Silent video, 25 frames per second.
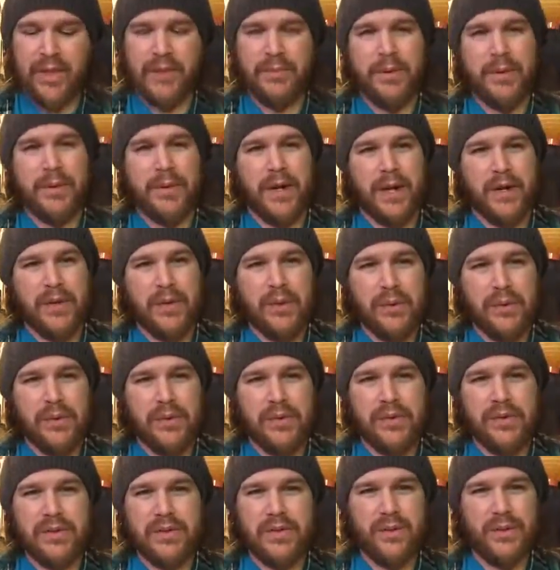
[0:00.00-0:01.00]
Maybe not
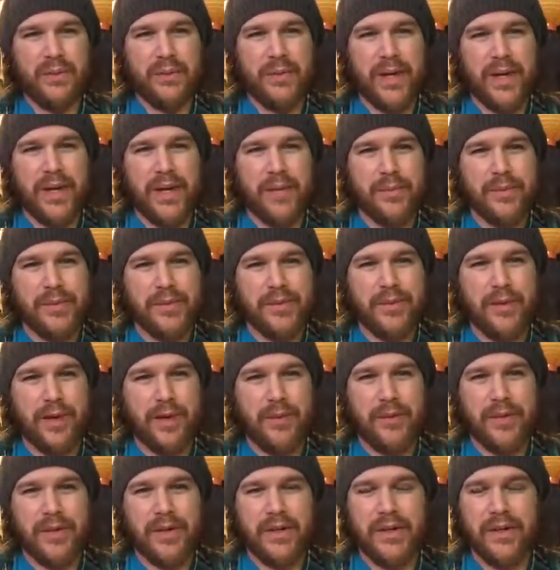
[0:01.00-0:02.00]
cool. Cool might not be the
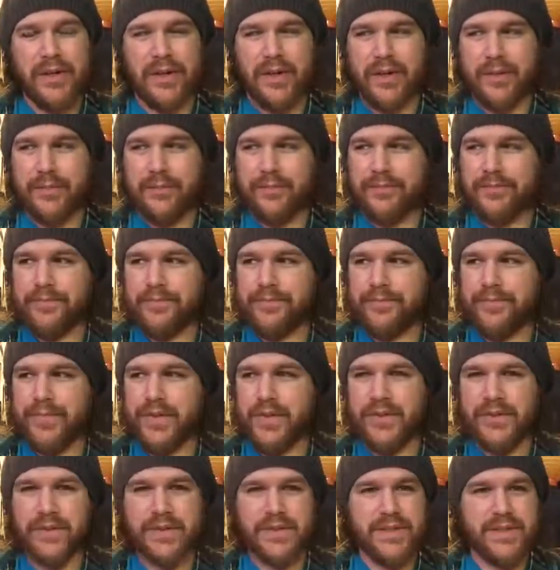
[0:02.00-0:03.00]
right word.
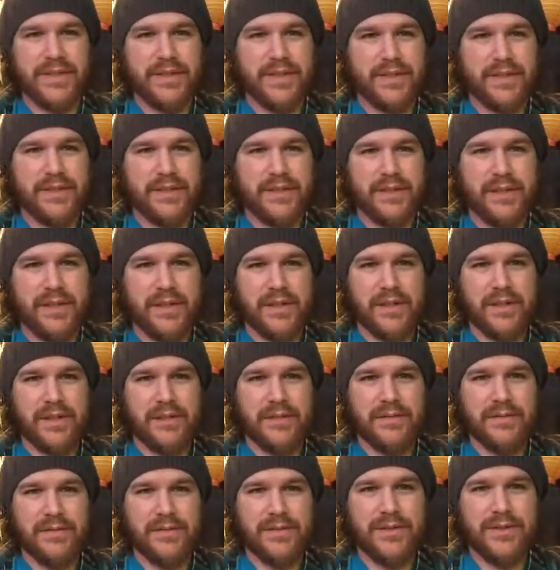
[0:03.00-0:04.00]
Interesting.
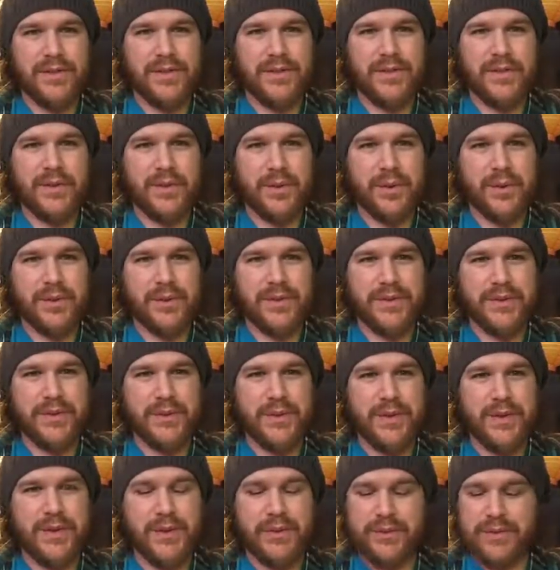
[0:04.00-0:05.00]
Good story. We'll see
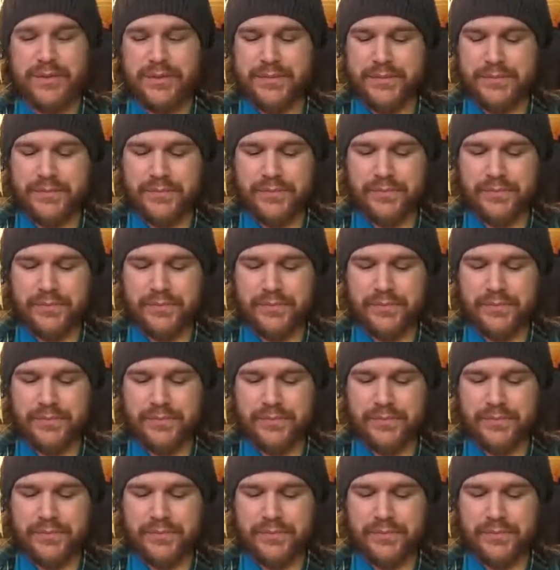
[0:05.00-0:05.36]
where it goes.